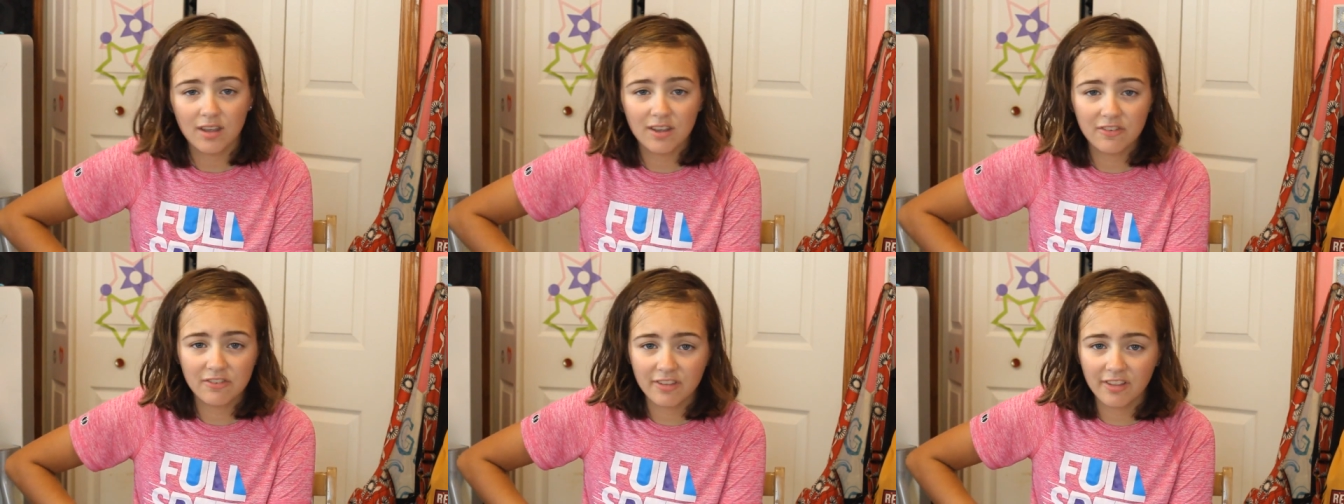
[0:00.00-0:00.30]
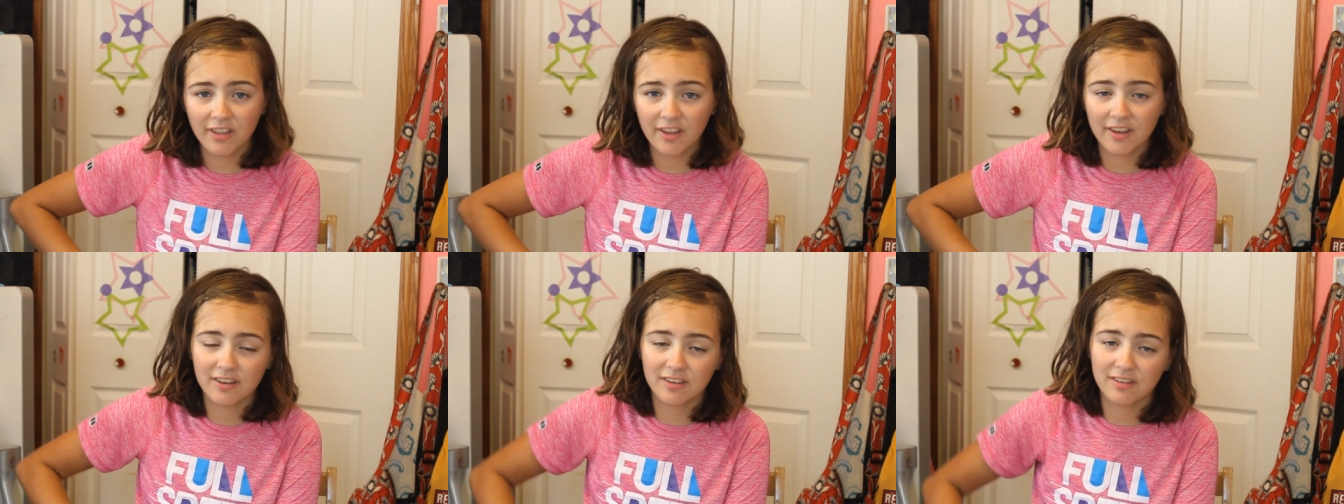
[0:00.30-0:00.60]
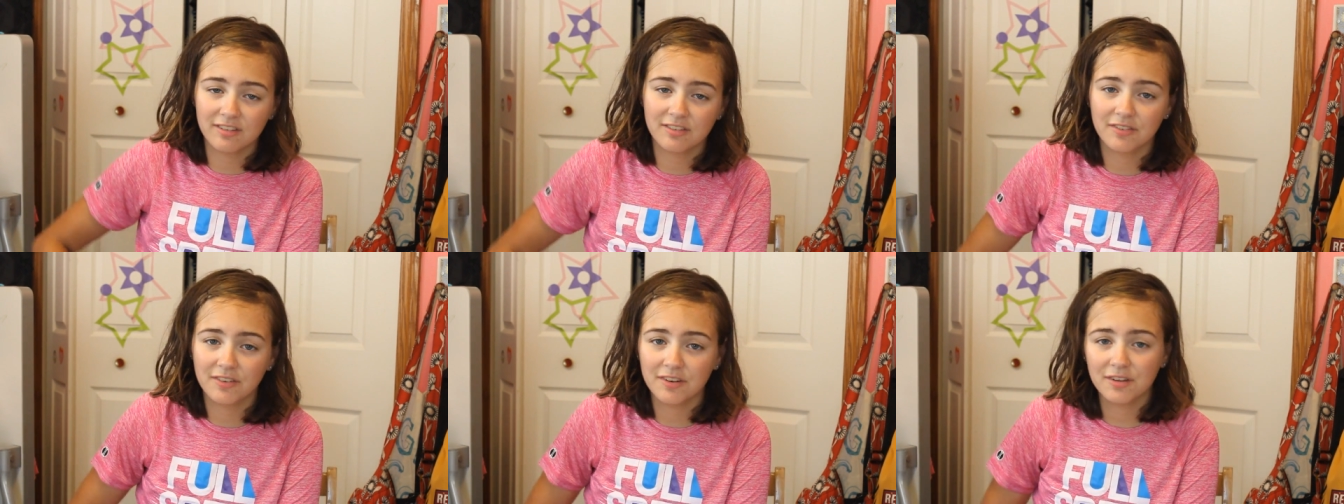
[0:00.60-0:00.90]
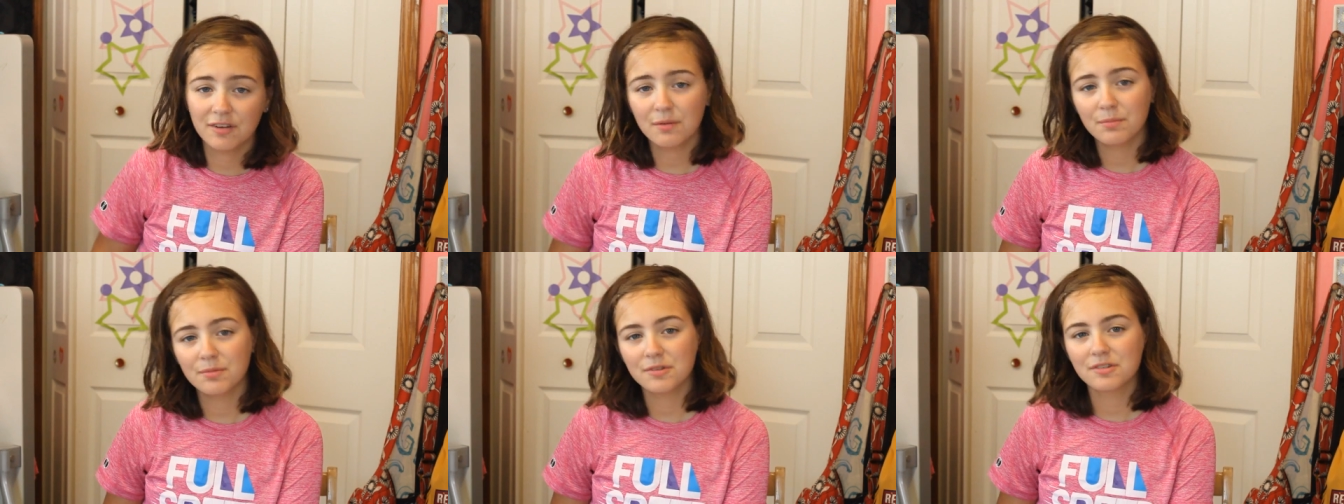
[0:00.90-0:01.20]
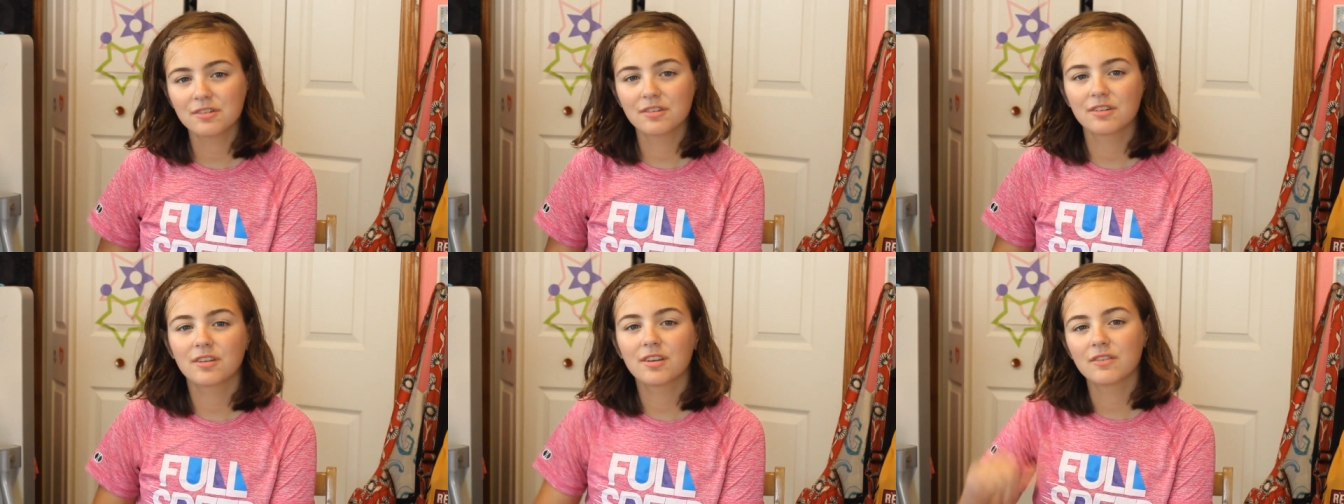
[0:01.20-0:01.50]
If you liked this video, be
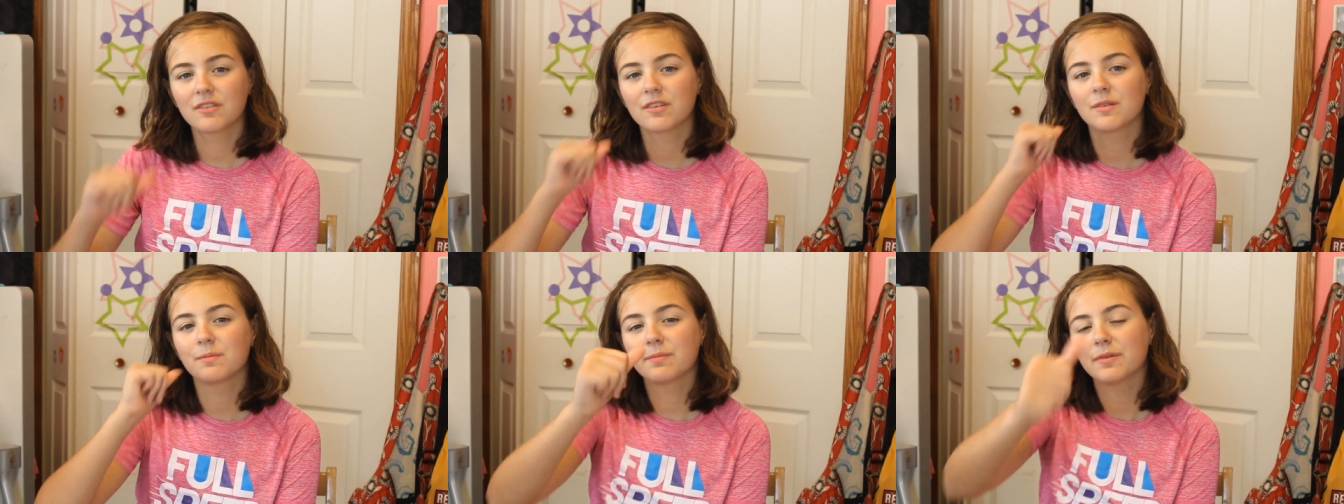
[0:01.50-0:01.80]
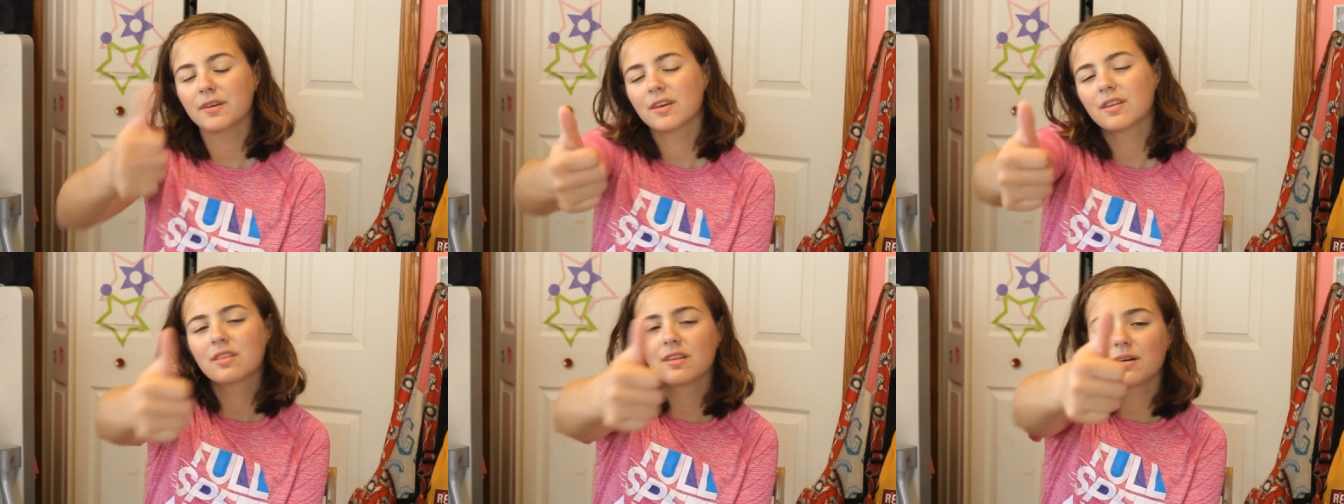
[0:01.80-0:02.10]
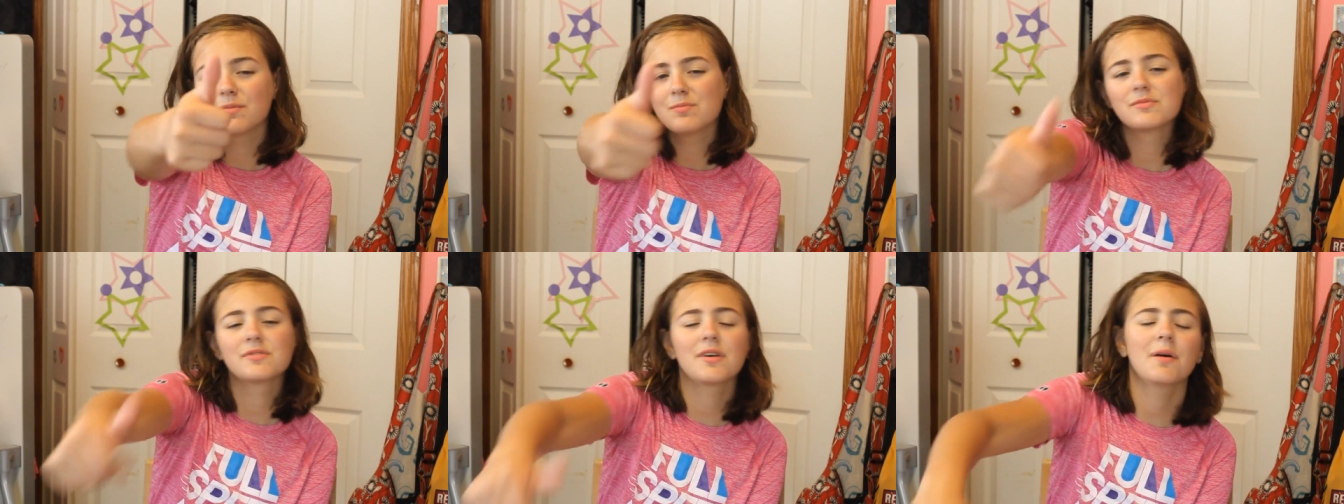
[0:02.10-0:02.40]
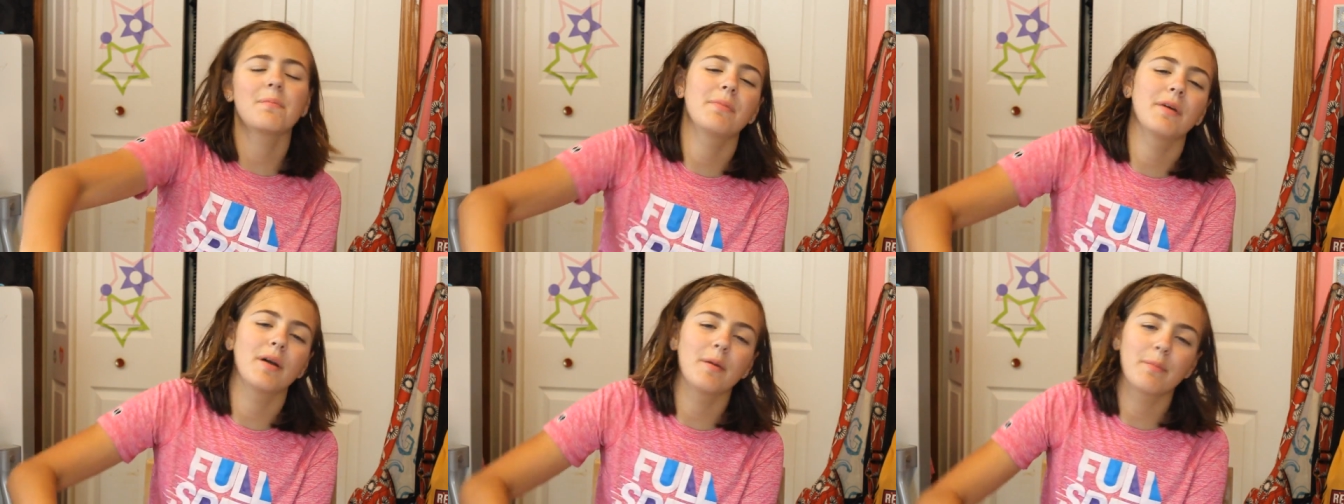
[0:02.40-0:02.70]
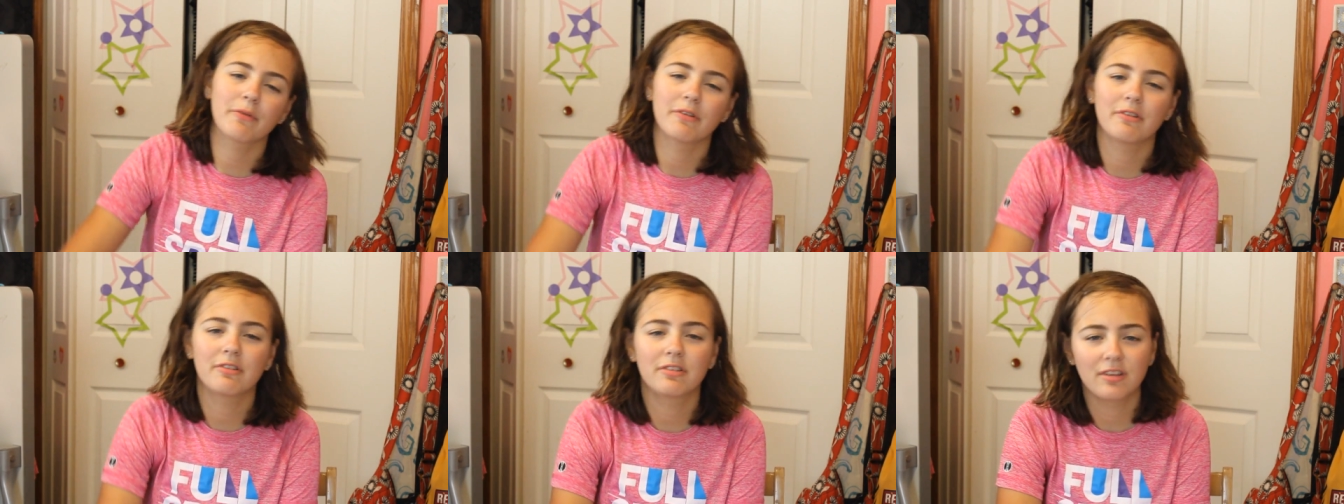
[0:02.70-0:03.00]
sure to give it a big thumbs up. I
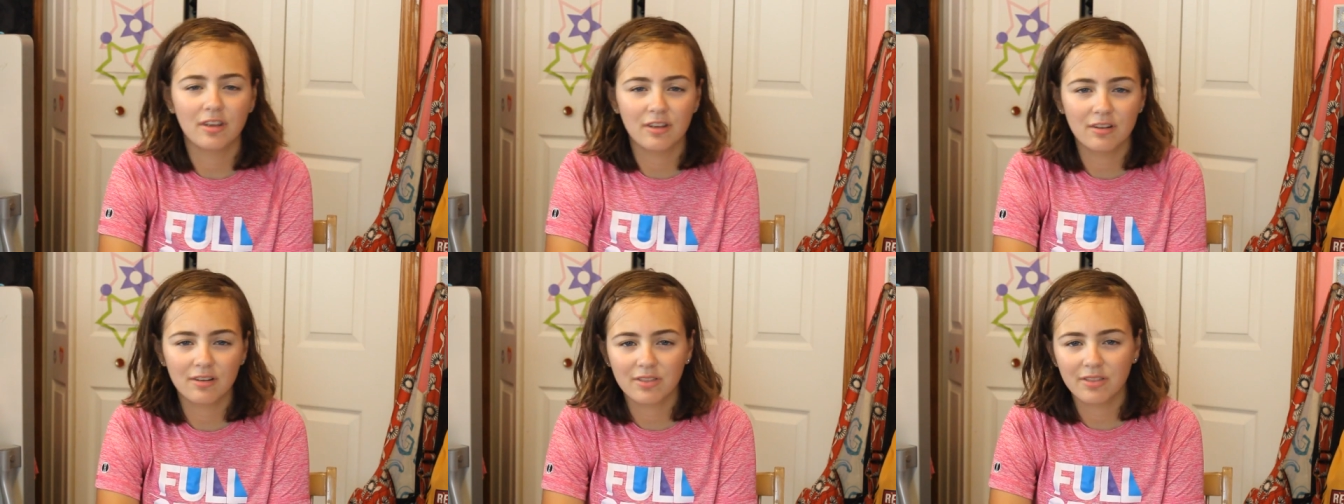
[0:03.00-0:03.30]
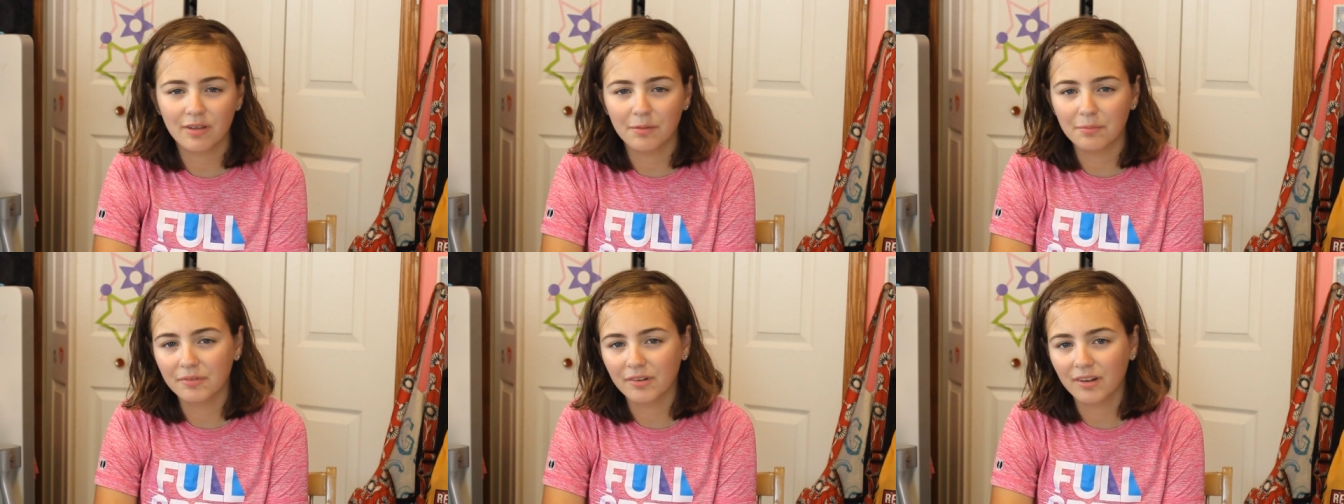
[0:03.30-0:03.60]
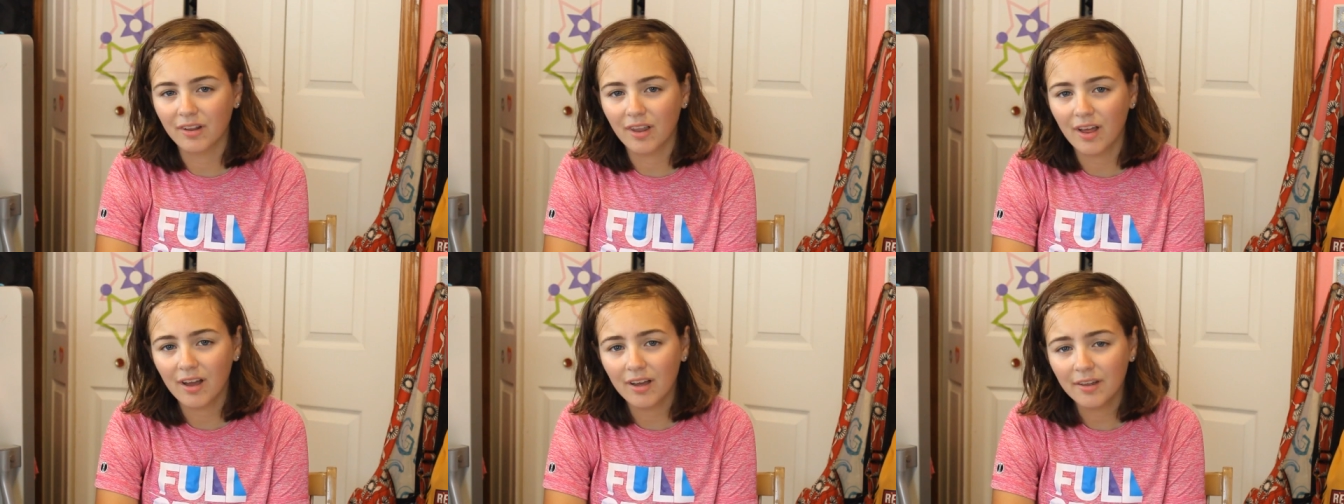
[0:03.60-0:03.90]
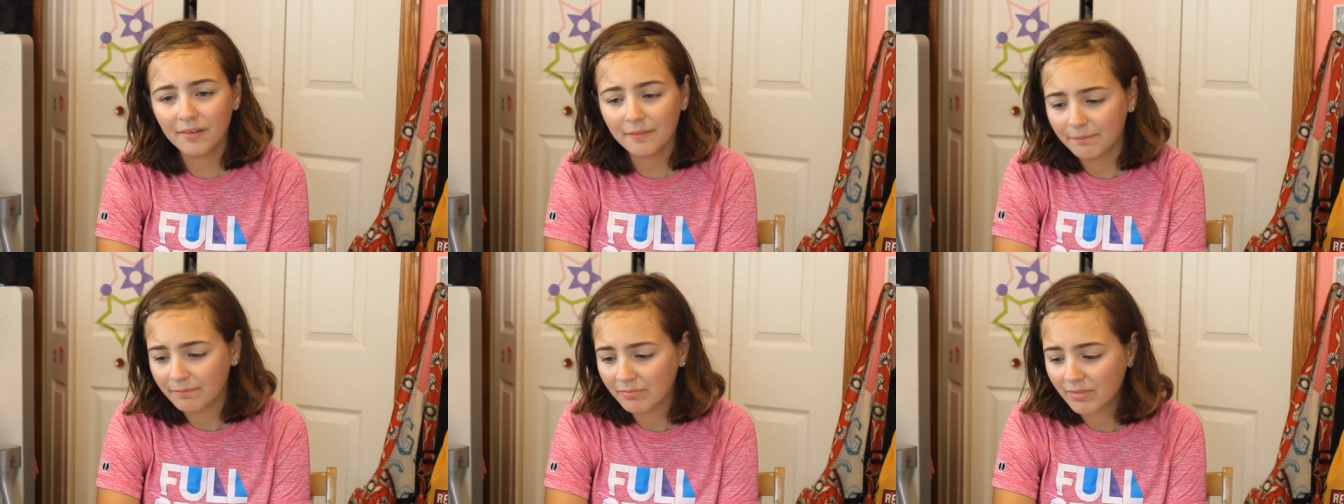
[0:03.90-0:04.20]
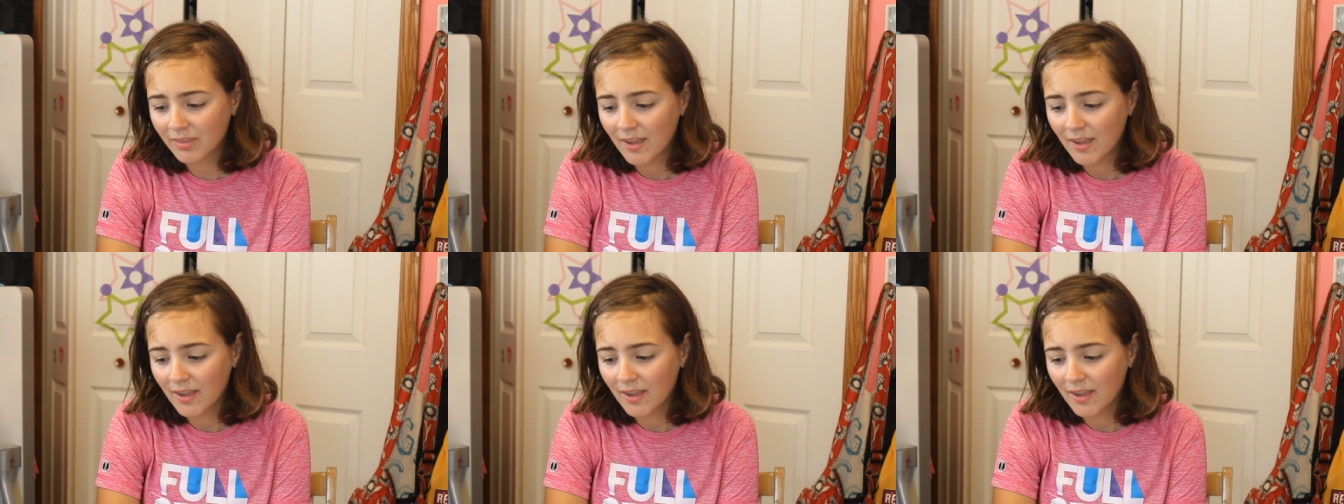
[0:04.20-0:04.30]
appreciate your thumbs a lot.